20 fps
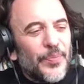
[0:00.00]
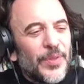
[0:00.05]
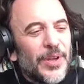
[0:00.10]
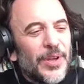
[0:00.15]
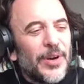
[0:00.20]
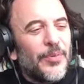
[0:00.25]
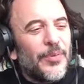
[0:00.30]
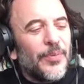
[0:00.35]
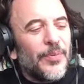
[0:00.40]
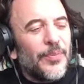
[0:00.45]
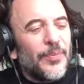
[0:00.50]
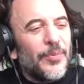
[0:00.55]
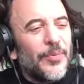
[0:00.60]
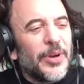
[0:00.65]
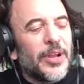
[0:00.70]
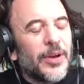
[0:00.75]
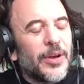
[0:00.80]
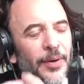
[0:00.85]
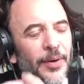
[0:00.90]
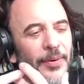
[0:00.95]
a
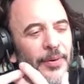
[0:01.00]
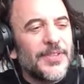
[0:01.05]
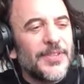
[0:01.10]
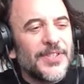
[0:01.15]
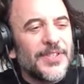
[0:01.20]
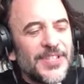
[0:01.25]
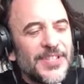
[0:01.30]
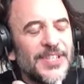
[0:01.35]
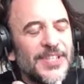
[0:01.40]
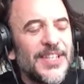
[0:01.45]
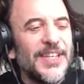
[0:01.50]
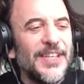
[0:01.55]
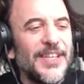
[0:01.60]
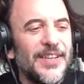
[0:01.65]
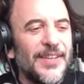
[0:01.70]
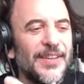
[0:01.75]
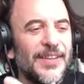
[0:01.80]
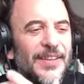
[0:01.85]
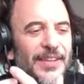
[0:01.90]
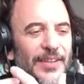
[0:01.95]
recurrent
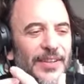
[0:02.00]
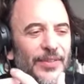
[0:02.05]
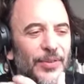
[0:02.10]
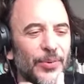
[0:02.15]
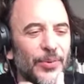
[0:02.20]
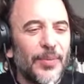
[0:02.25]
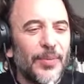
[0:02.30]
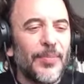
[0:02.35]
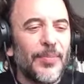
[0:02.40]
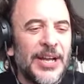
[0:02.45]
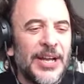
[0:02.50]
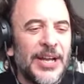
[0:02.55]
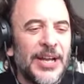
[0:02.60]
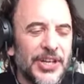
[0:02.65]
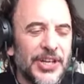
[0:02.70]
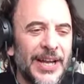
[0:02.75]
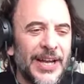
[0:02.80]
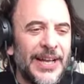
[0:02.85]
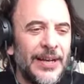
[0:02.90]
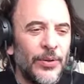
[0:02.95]
scene in, during my
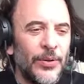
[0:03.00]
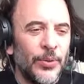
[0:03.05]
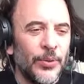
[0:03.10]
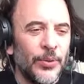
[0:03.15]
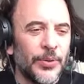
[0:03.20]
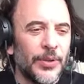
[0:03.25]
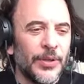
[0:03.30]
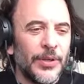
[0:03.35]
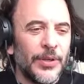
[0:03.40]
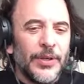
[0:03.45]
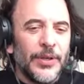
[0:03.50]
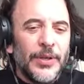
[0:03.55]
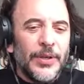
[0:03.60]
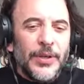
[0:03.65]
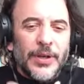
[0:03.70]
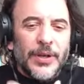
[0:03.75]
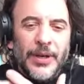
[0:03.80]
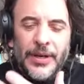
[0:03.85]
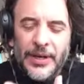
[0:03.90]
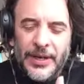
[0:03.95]
childhood.
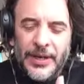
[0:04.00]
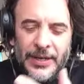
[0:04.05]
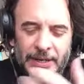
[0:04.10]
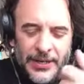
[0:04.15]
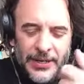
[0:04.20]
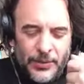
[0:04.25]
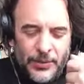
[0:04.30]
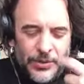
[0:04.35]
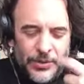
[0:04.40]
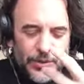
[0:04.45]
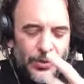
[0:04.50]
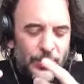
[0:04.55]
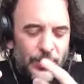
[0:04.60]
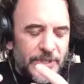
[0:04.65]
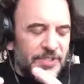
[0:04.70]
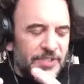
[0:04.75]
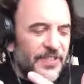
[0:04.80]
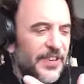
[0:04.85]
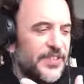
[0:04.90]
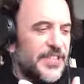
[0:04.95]
I was
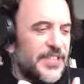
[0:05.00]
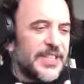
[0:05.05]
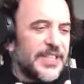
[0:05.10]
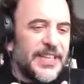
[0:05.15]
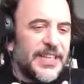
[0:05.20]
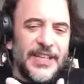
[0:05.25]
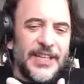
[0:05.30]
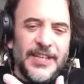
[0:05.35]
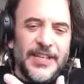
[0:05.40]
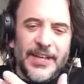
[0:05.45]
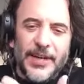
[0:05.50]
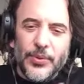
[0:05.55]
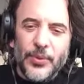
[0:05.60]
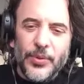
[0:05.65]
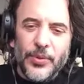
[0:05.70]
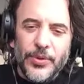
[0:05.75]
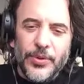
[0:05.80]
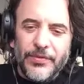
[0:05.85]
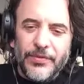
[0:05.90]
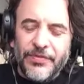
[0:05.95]
always very skinny. I
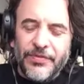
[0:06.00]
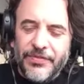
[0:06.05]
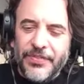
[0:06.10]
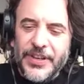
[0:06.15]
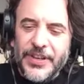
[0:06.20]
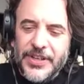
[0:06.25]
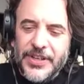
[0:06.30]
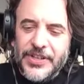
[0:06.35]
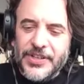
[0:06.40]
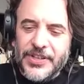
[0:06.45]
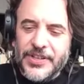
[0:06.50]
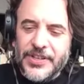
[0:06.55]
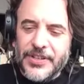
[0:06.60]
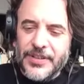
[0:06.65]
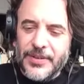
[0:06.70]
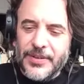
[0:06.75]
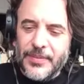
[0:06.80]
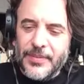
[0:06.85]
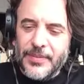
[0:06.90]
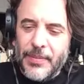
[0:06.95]
wouldn't finish
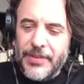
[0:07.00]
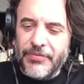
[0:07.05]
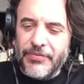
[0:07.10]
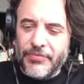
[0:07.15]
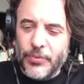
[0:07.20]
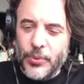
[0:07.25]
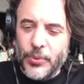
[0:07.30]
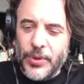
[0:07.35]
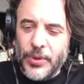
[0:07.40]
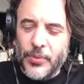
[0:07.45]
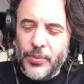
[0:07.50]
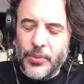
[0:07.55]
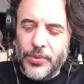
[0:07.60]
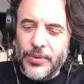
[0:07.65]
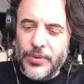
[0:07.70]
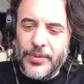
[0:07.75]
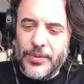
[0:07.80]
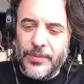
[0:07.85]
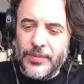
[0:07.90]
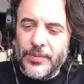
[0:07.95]
my food. I
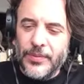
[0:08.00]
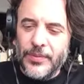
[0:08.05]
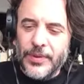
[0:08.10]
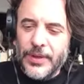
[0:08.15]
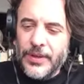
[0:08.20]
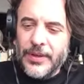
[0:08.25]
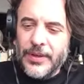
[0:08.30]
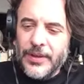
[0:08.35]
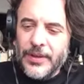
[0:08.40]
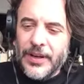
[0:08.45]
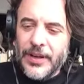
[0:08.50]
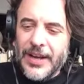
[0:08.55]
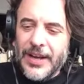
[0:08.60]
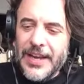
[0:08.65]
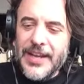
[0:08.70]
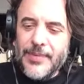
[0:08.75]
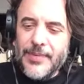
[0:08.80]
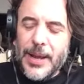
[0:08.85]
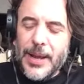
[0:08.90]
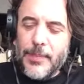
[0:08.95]
wouldn't
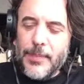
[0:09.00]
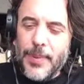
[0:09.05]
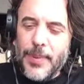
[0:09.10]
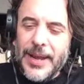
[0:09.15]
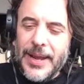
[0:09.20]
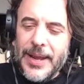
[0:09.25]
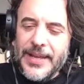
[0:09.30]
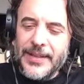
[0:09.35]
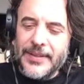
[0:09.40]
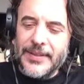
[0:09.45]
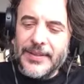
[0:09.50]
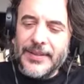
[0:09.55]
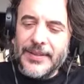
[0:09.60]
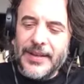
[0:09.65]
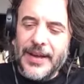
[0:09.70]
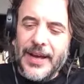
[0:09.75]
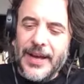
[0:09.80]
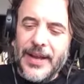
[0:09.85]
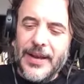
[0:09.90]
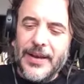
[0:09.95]
clean my plate.
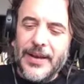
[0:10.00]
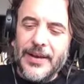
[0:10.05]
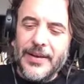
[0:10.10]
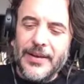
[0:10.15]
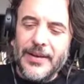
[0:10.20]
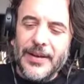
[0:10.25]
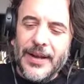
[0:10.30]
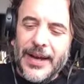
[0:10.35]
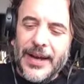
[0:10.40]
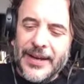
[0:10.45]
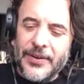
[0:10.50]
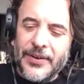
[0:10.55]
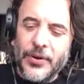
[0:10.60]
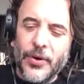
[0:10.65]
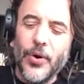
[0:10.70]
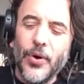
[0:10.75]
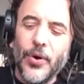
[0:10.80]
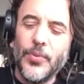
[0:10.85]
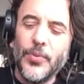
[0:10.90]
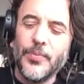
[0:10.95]
And at
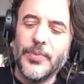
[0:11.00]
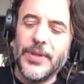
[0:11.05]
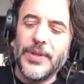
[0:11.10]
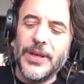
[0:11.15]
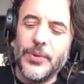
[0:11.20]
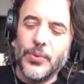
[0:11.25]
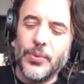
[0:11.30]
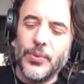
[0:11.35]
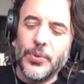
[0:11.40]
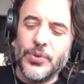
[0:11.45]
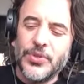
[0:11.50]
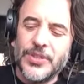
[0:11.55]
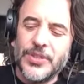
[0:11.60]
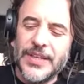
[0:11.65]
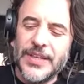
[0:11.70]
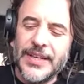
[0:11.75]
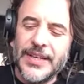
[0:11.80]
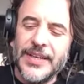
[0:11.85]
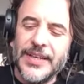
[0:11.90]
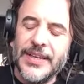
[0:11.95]
home, they would
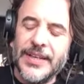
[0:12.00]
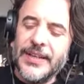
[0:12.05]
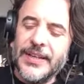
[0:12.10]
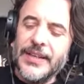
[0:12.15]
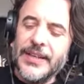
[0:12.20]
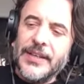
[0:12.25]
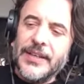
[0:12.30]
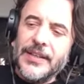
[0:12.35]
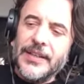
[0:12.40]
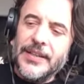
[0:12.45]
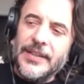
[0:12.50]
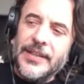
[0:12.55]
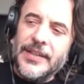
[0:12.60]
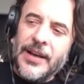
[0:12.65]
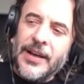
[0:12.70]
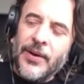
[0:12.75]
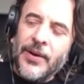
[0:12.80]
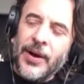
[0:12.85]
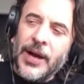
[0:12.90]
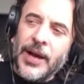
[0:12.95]
say,
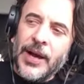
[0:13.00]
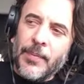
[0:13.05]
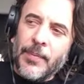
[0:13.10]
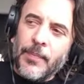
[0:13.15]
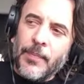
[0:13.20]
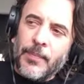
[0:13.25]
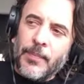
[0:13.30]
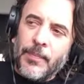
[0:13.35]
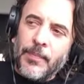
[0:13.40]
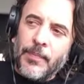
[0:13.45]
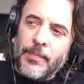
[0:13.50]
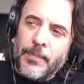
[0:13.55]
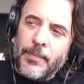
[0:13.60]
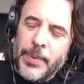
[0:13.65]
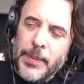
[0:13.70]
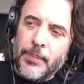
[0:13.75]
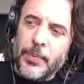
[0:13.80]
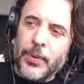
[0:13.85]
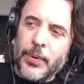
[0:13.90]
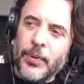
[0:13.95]
there are
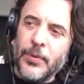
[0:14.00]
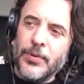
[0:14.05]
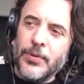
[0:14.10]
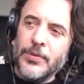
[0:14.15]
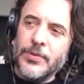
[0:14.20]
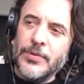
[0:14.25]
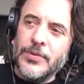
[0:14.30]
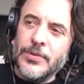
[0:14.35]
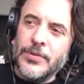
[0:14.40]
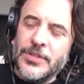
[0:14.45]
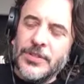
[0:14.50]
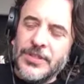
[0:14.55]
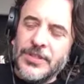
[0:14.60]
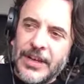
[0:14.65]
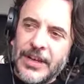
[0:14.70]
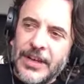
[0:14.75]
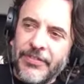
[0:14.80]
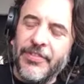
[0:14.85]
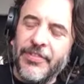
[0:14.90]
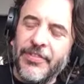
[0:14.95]
people
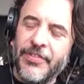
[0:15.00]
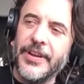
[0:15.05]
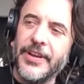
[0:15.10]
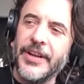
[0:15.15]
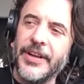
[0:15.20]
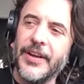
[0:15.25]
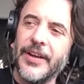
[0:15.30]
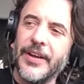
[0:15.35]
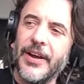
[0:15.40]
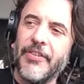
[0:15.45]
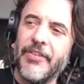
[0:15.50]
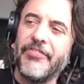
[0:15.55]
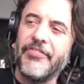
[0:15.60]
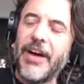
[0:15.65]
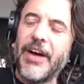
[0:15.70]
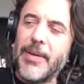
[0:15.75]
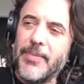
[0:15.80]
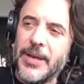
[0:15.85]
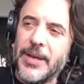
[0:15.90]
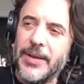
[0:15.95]
suffering a
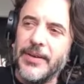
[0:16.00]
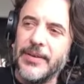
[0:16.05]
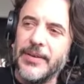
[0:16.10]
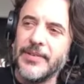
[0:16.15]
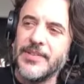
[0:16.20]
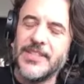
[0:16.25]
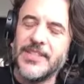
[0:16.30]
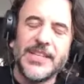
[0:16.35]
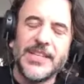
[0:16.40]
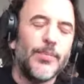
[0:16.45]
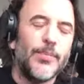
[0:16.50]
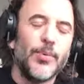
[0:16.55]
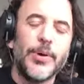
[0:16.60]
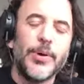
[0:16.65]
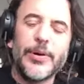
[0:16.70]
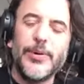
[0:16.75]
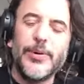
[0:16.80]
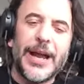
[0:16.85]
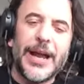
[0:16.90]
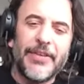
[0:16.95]
famine
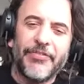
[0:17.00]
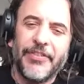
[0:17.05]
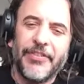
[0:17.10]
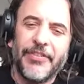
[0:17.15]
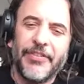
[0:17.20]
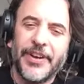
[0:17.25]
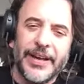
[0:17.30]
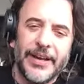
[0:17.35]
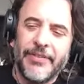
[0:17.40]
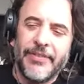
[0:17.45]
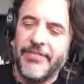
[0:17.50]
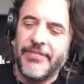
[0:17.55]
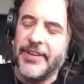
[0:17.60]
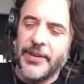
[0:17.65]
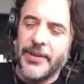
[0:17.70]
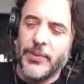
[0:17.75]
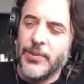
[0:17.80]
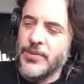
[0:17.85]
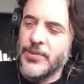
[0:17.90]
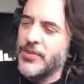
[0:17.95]
somewhere in Africa. I
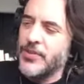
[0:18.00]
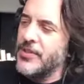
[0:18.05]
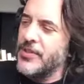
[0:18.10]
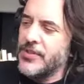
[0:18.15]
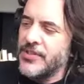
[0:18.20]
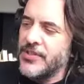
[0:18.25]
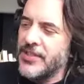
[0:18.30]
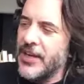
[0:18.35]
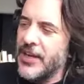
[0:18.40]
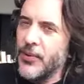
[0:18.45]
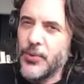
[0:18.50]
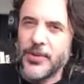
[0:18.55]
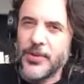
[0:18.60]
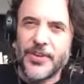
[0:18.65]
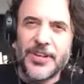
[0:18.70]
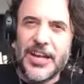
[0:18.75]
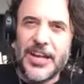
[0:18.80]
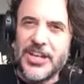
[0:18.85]
think it was southern